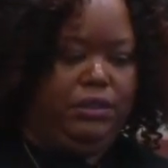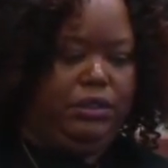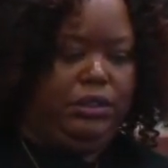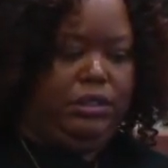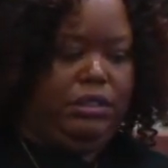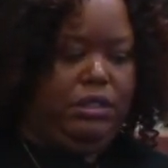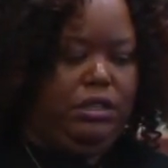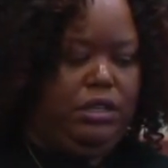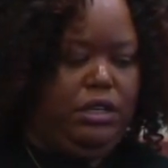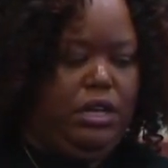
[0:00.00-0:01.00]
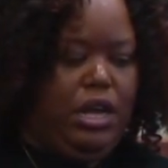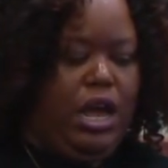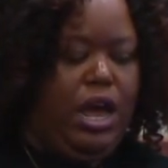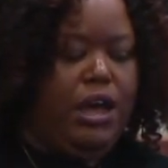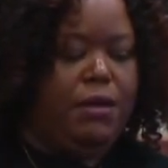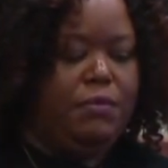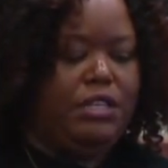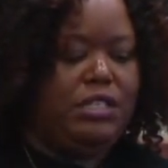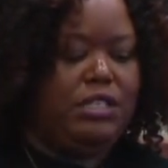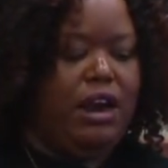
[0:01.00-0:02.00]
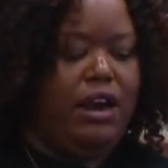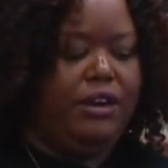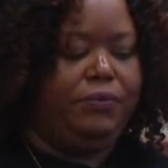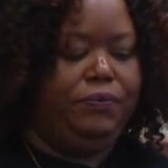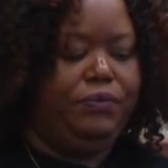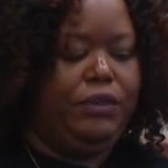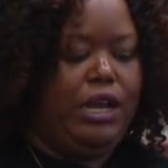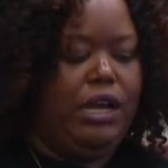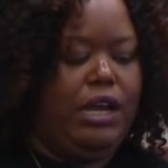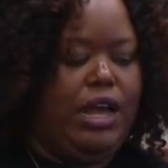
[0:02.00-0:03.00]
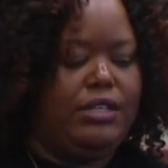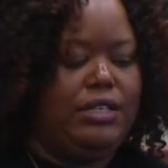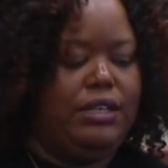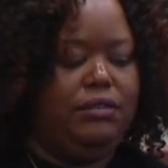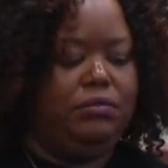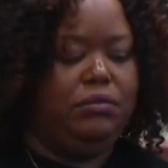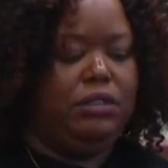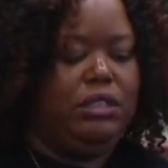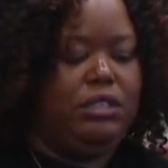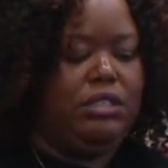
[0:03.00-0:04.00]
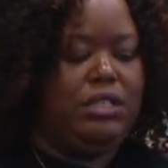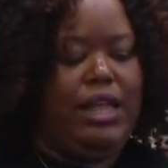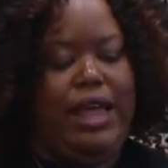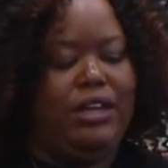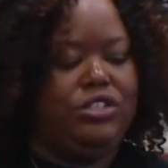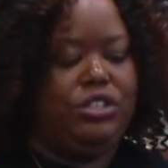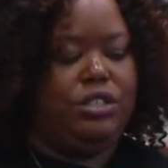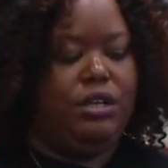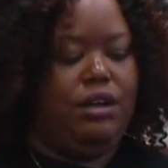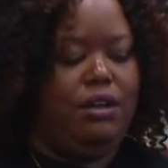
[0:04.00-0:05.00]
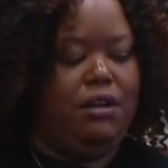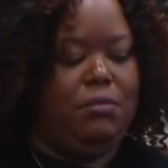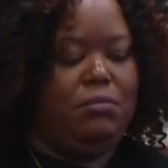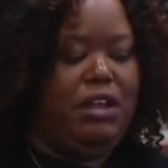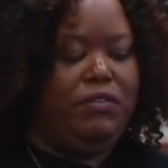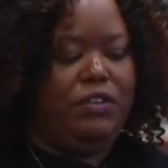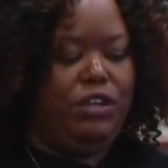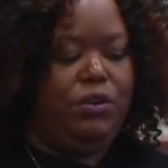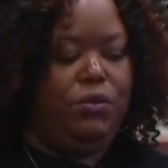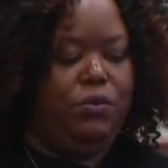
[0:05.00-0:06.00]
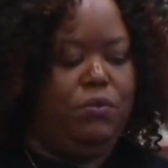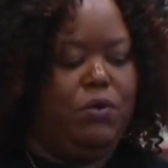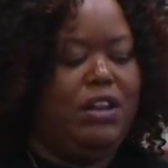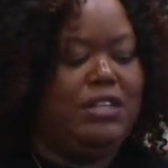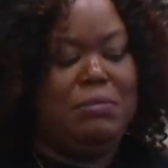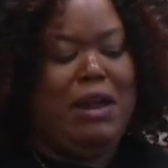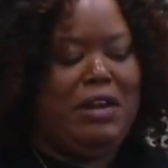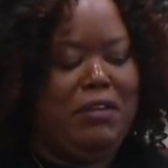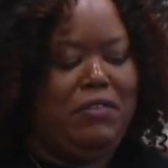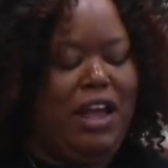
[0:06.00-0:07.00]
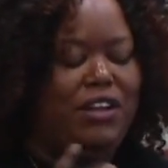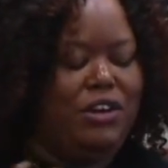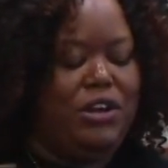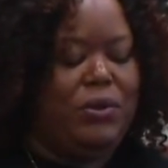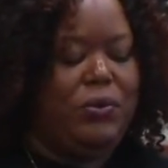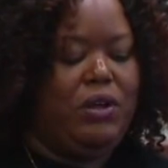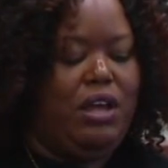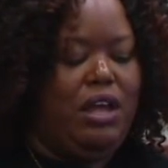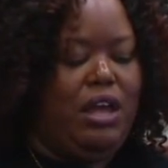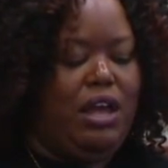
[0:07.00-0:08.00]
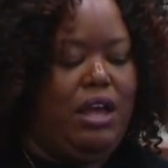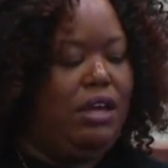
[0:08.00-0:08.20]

and medical examiner described the gunshot wound and how there was really nothing that could have saved Jefferson from that single fatal shot.